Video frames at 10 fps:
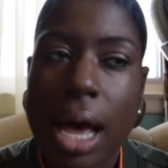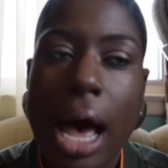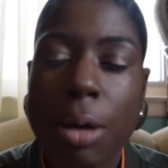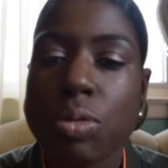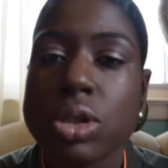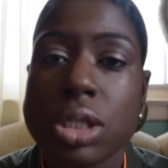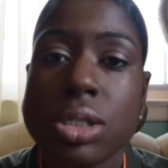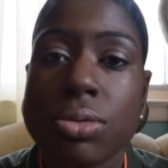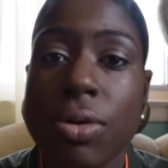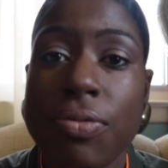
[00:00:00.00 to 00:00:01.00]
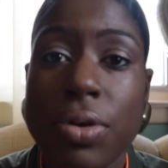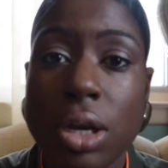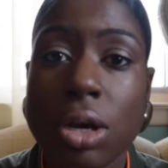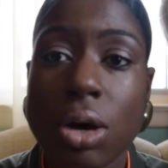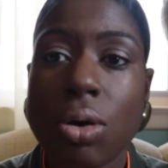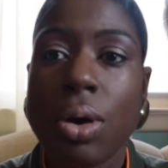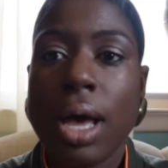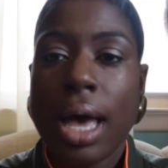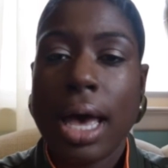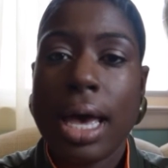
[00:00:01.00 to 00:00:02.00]
I will just do a video
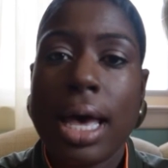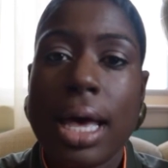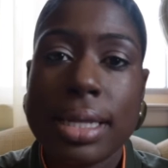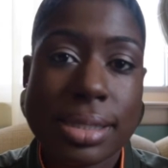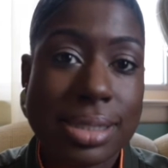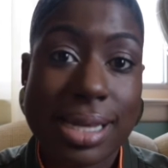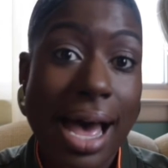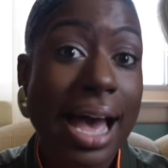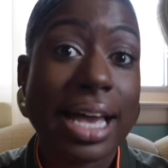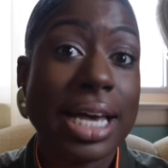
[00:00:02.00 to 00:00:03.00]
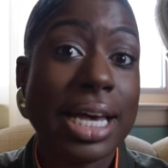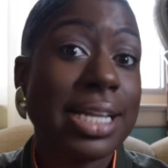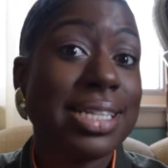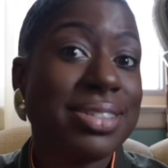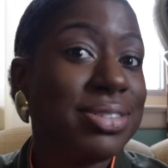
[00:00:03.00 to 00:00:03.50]
and I can